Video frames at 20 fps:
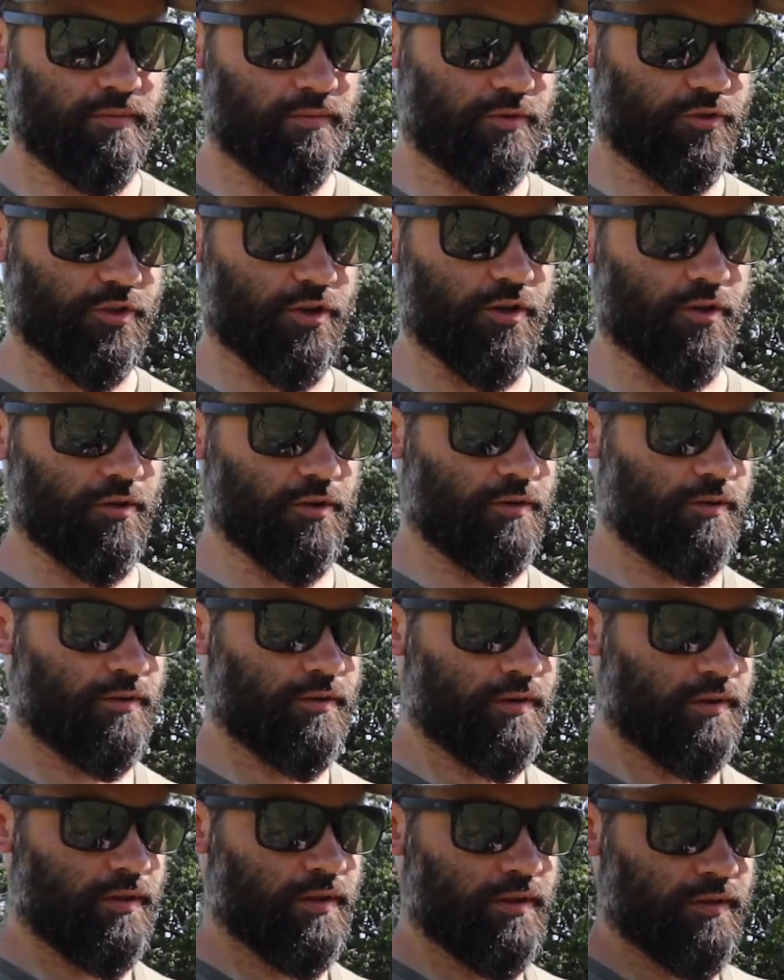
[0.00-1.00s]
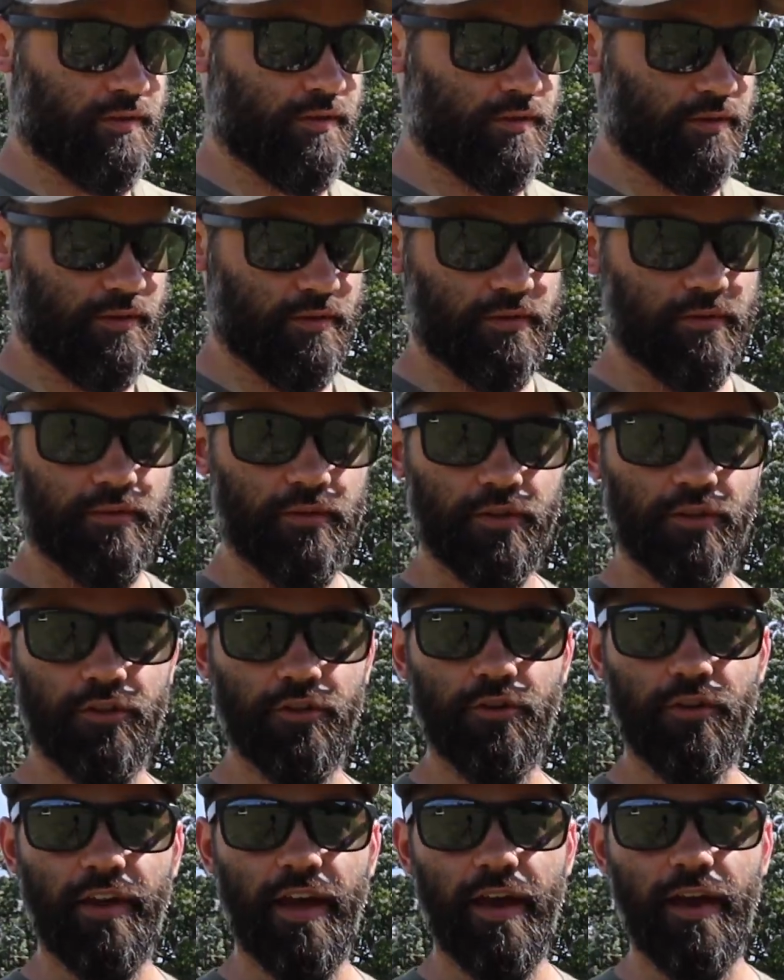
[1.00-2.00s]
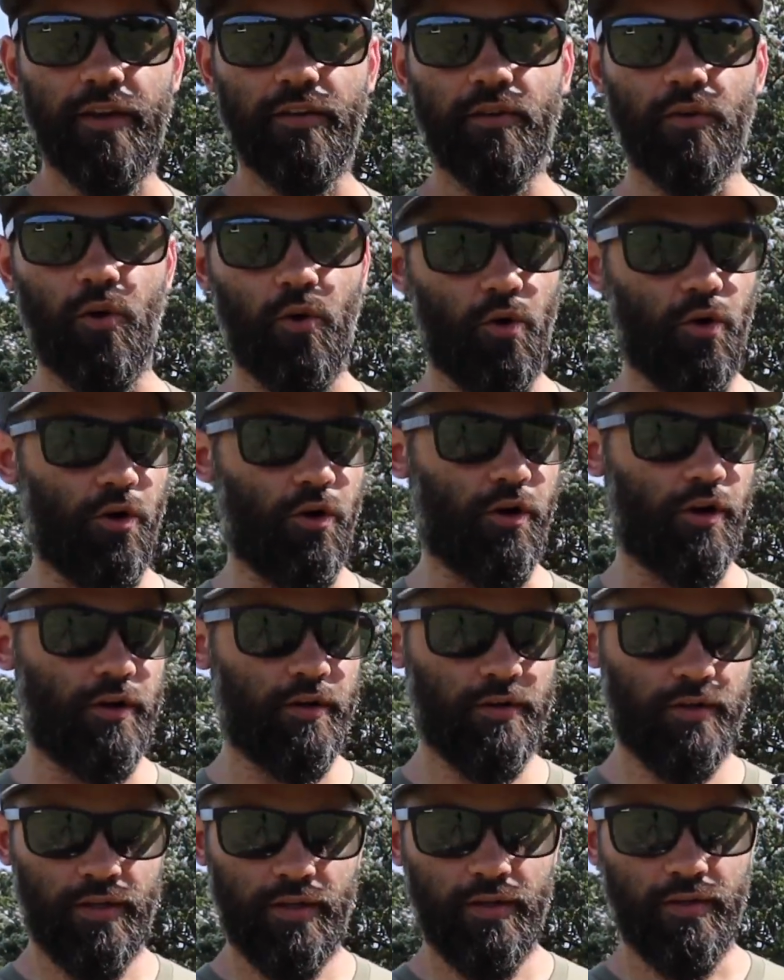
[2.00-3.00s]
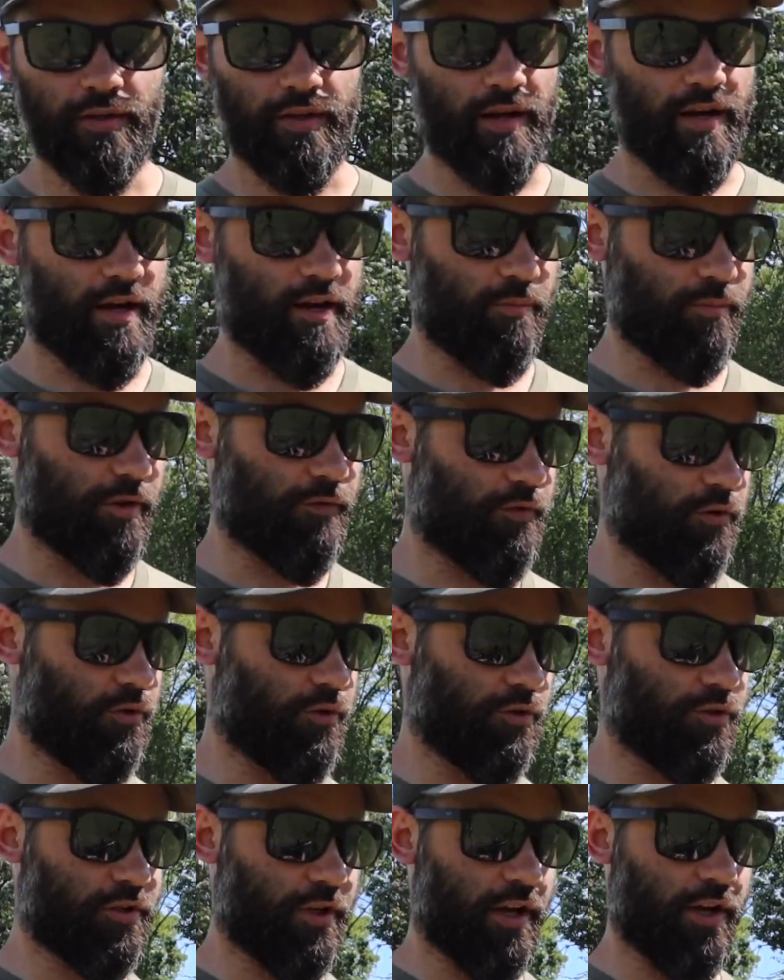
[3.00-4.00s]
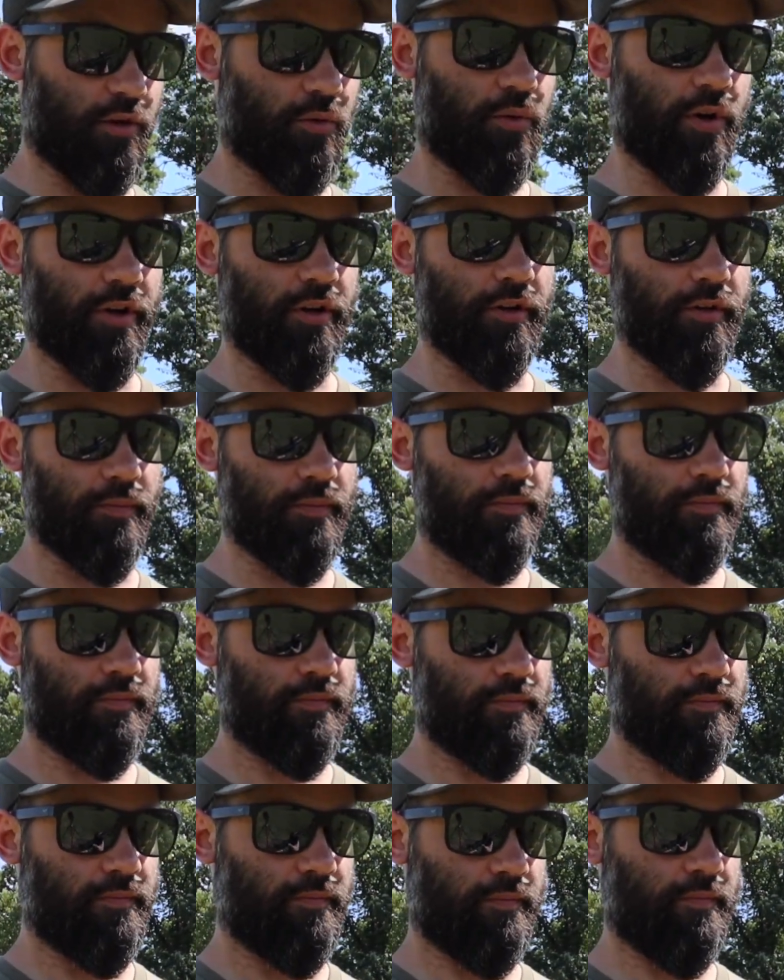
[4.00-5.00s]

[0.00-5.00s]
So you can do that, or if you just kind of want to